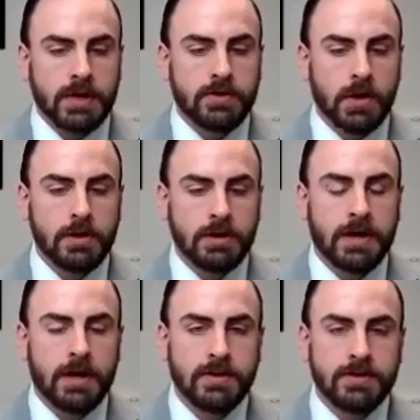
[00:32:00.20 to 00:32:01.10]
they talk
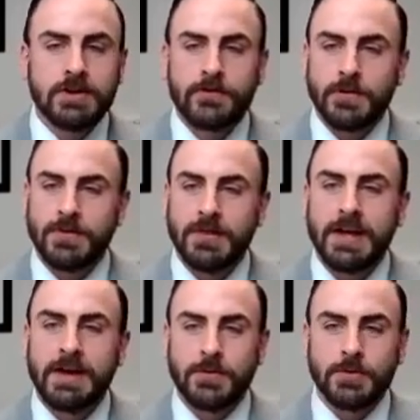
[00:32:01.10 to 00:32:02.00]
about the different
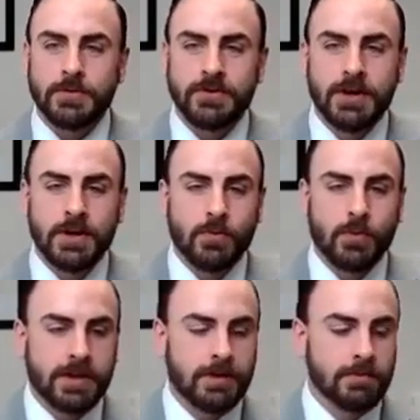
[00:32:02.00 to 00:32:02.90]
levels
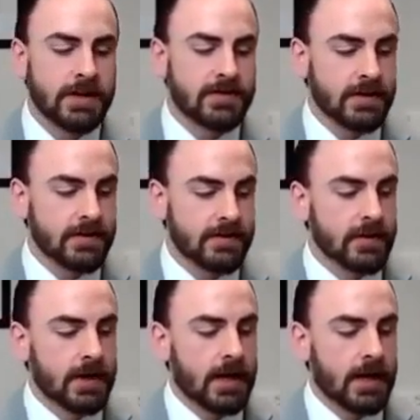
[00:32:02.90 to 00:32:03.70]
within a business.